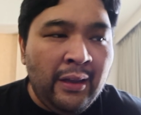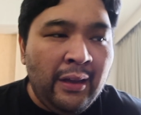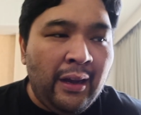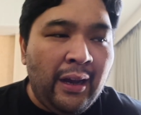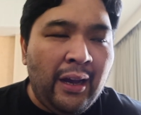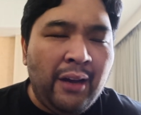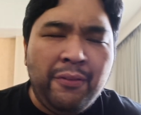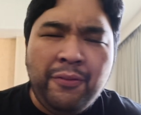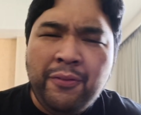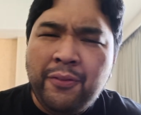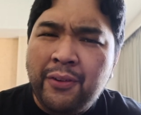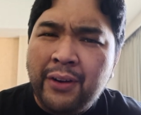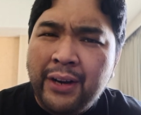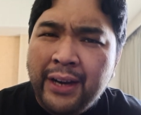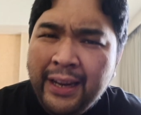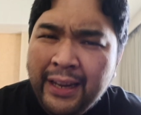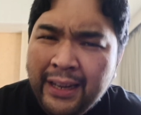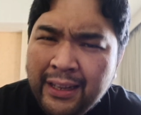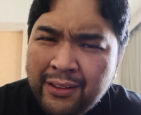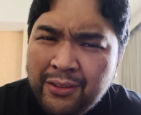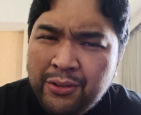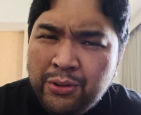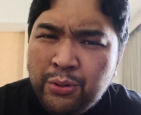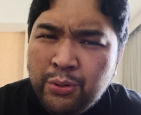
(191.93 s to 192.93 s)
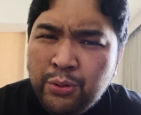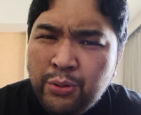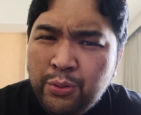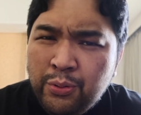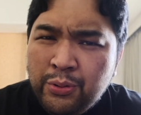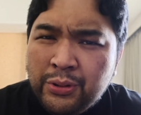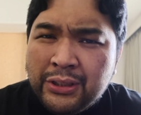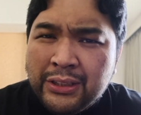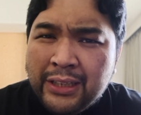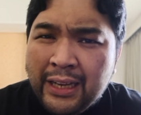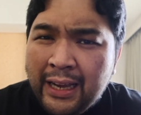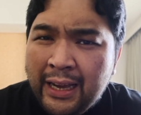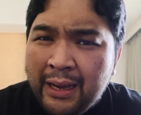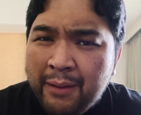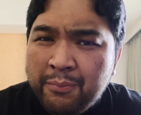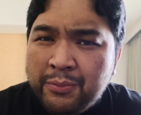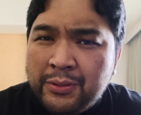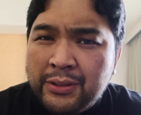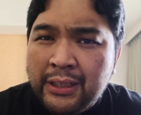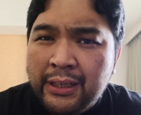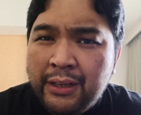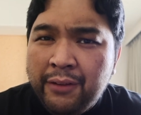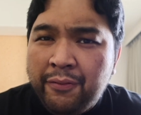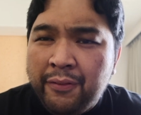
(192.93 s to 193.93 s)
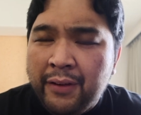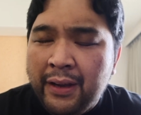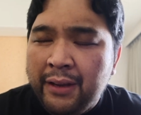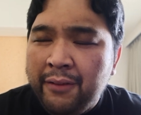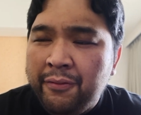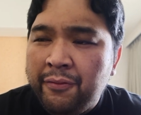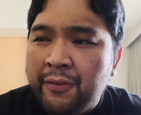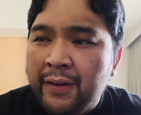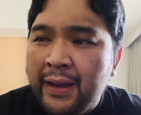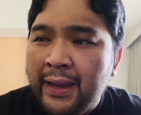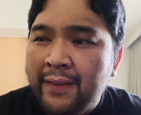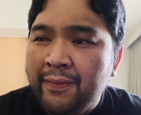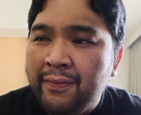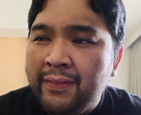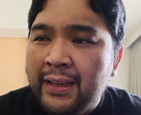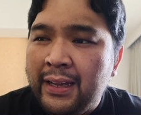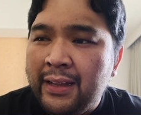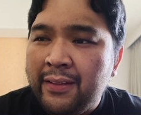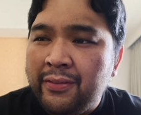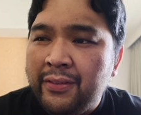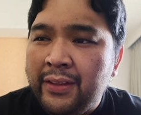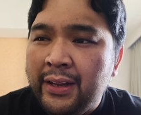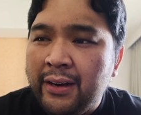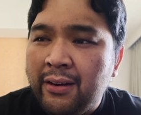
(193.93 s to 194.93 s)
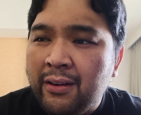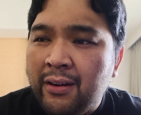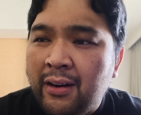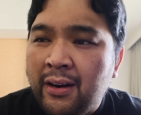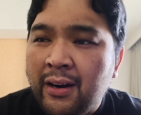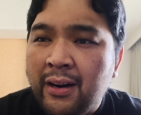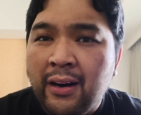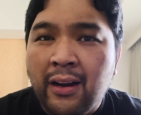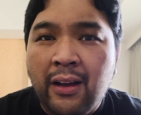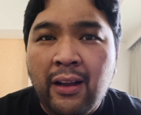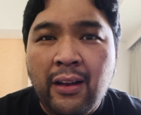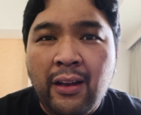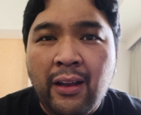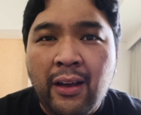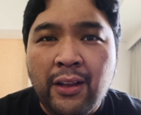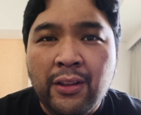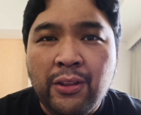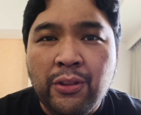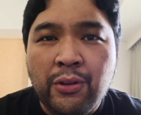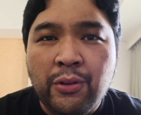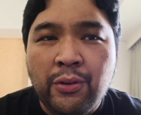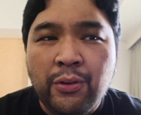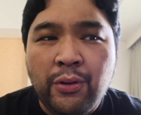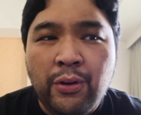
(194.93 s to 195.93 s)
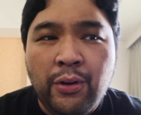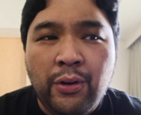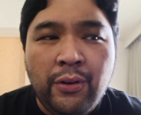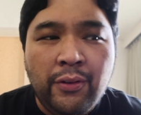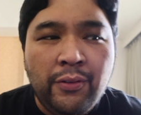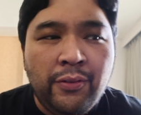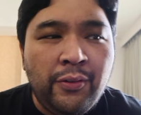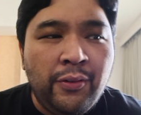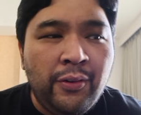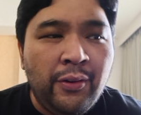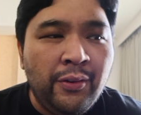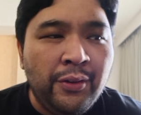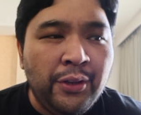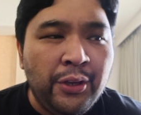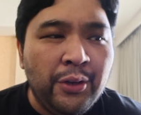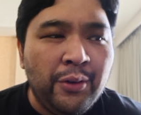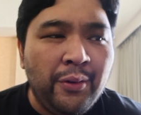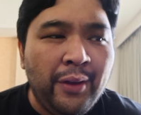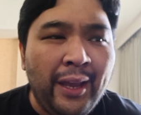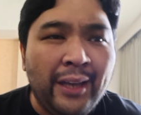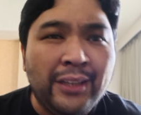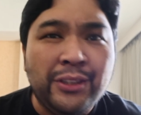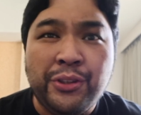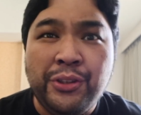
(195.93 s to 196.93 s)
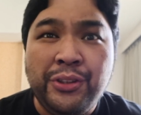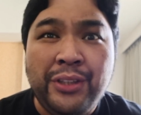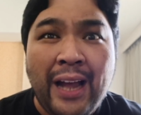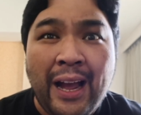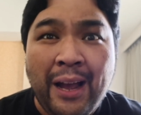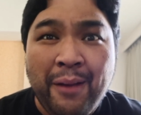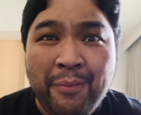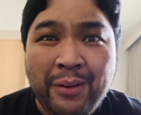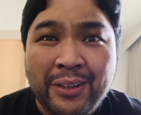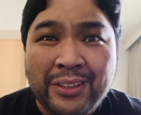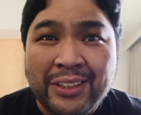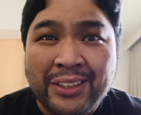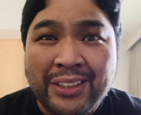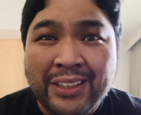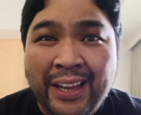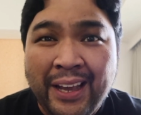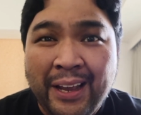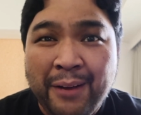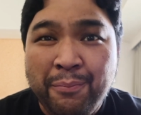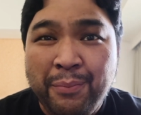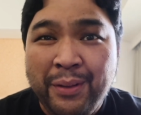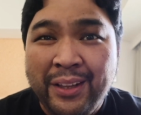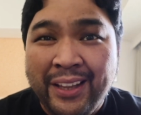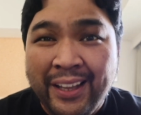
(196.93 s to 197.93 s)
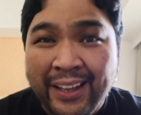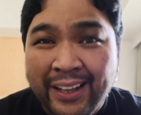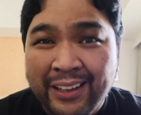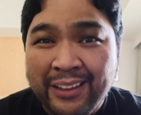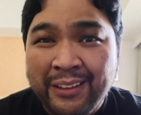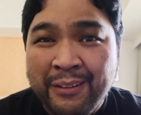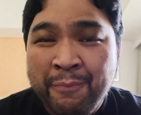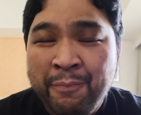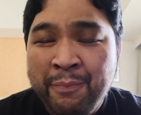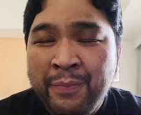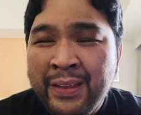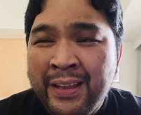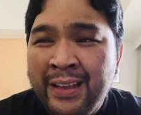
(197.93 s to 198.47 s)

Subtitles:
afraid to do scabs if I find that there are a lot of extra damage that can be dealt,